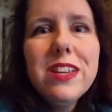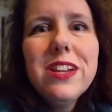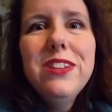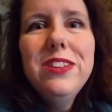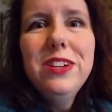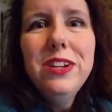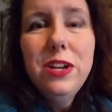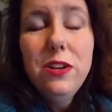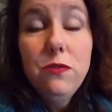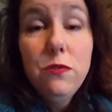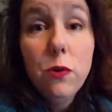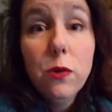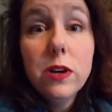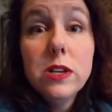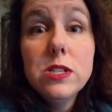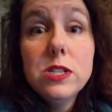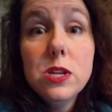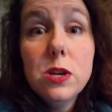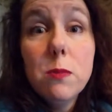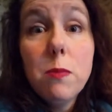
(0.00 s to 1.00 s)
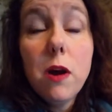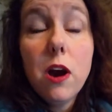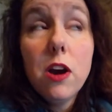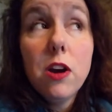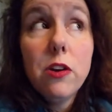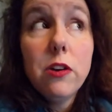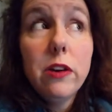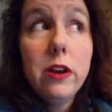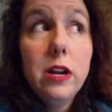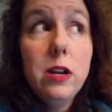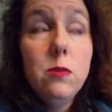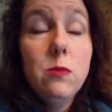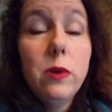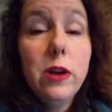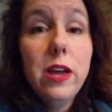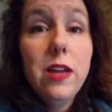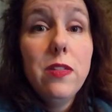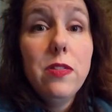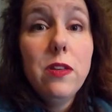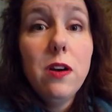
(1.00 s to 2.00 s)
looking forward to partnering
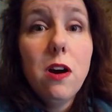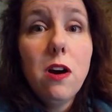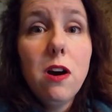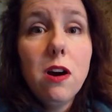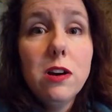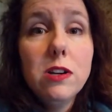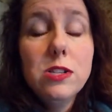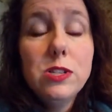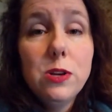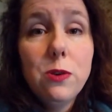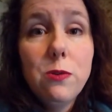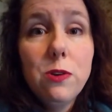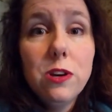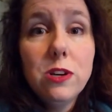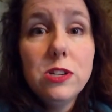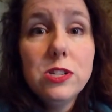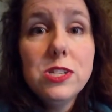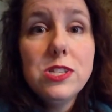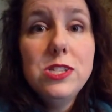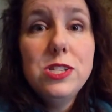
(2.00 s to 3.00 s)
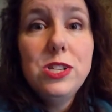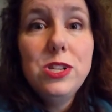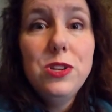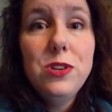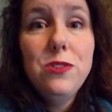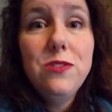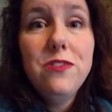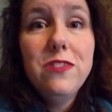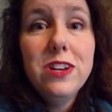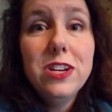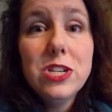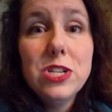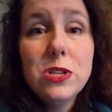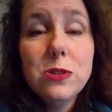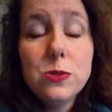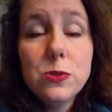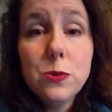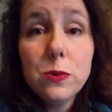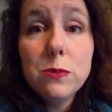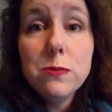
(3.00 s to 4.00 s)
with our donors to finish
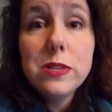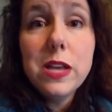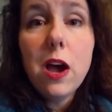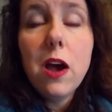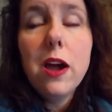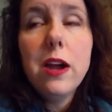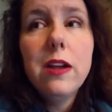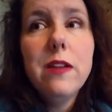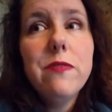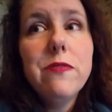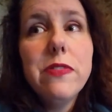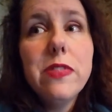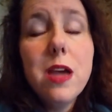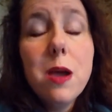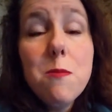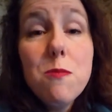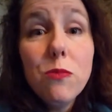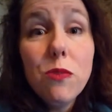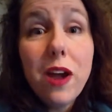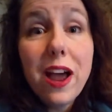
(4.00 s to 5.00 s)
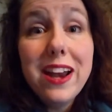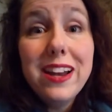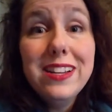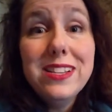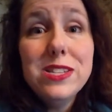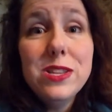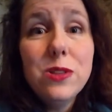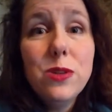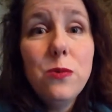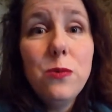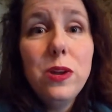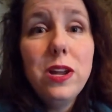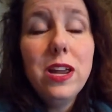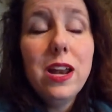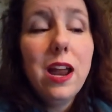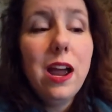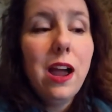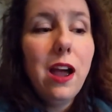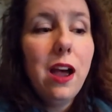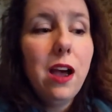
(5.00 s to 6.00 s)
those rooms out and get them ready so that we can
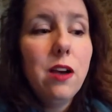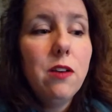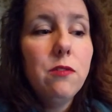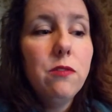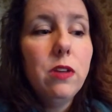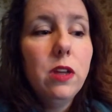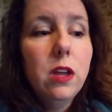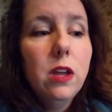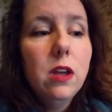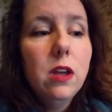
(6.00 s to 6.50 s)
have